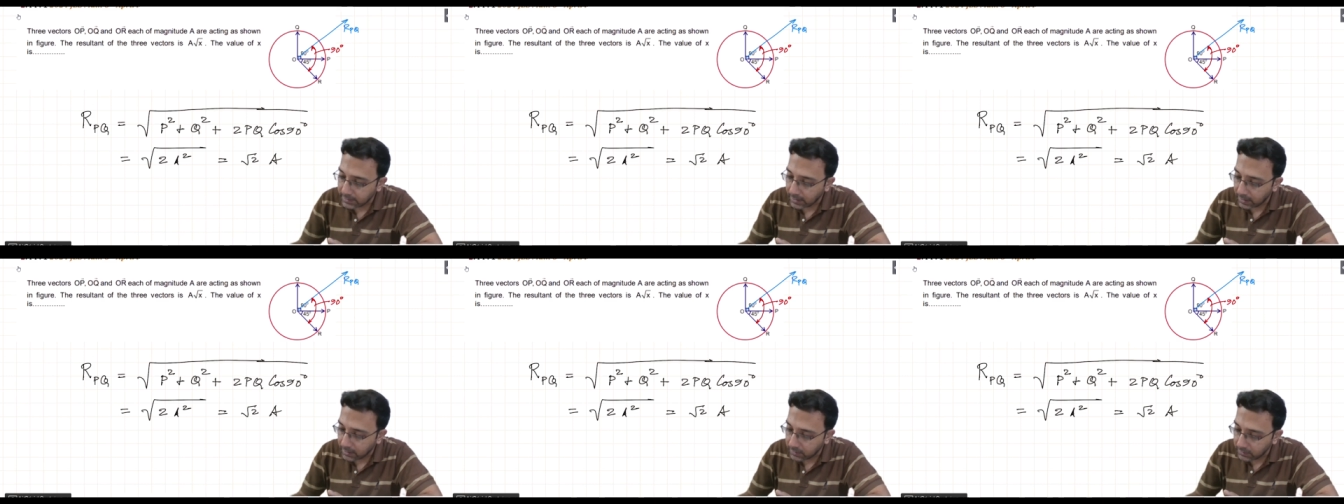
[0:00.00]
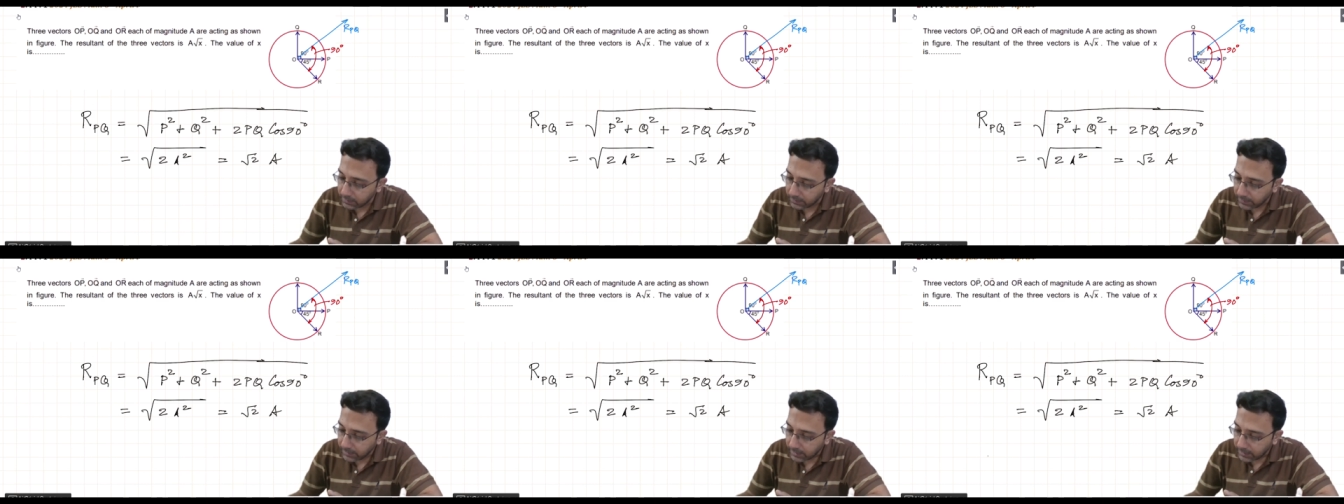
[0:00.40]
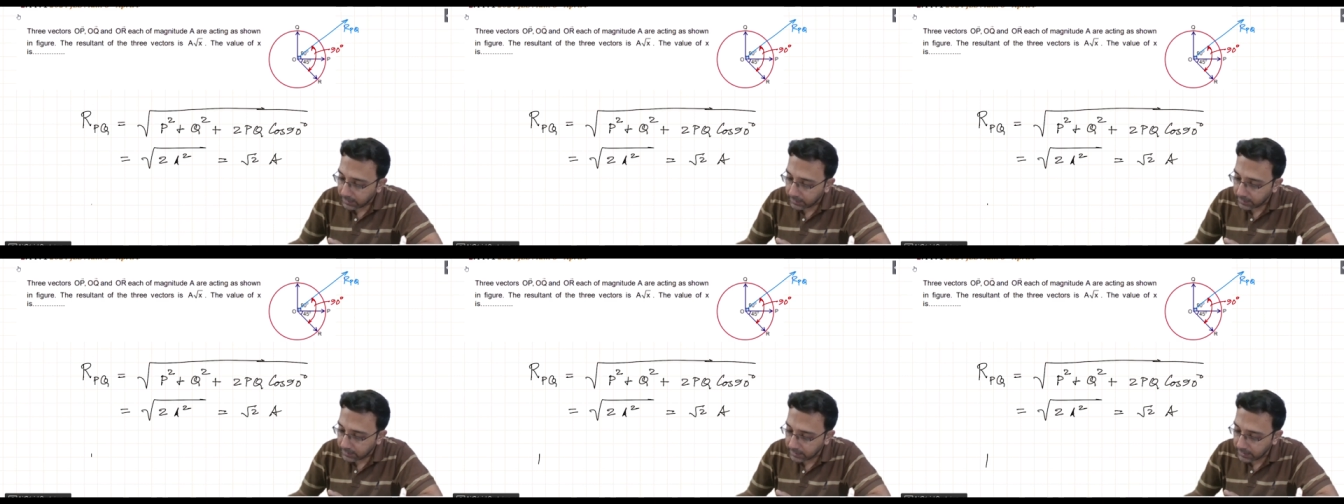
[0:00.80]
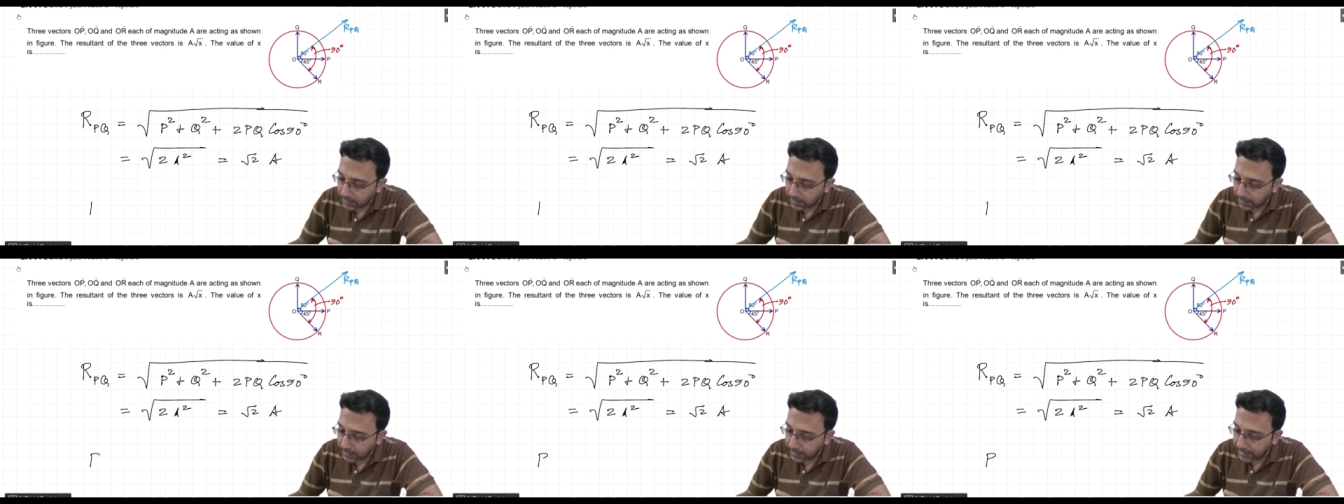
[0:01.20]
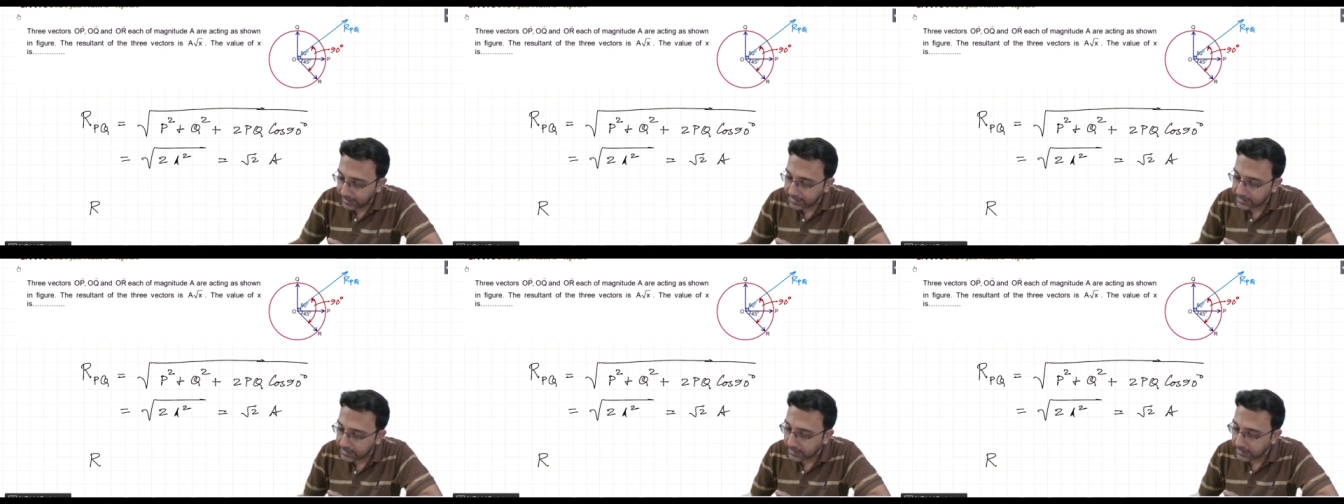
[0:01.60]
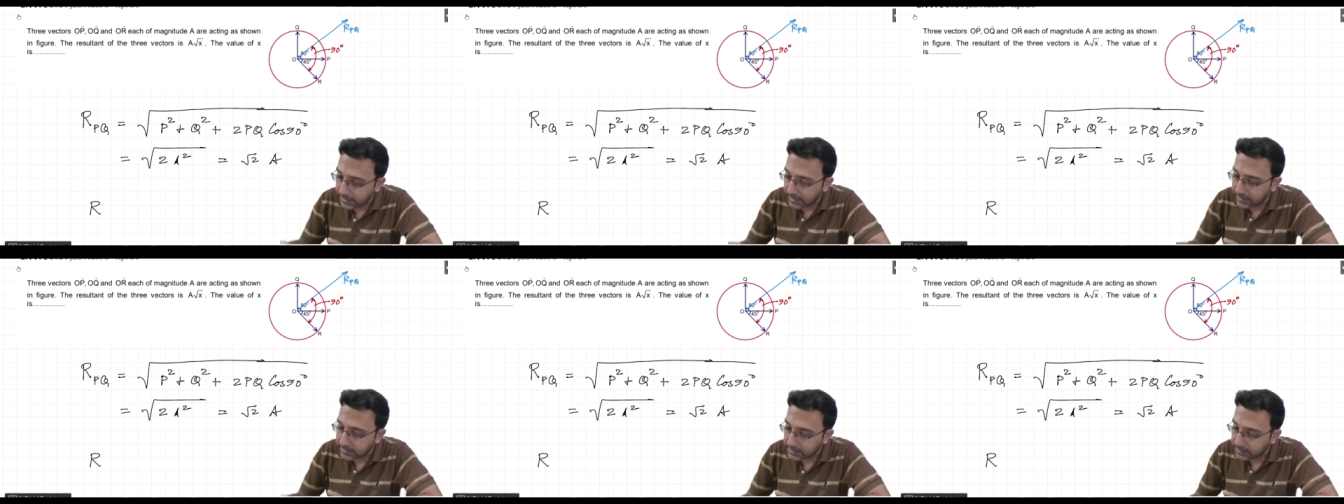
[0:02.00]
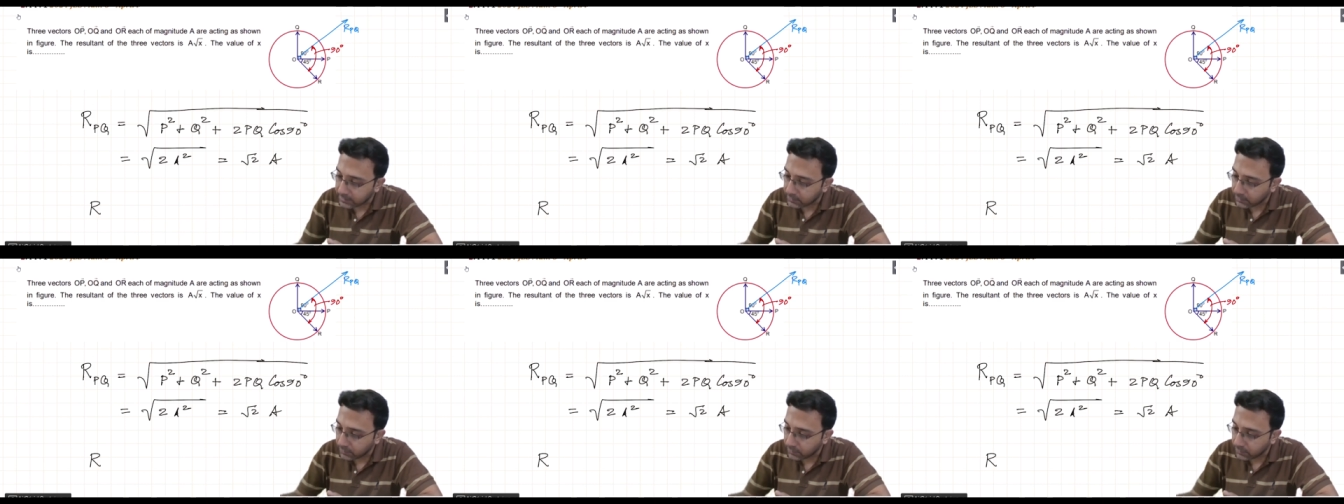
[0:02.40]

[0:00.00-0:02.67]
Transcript: now, the resultant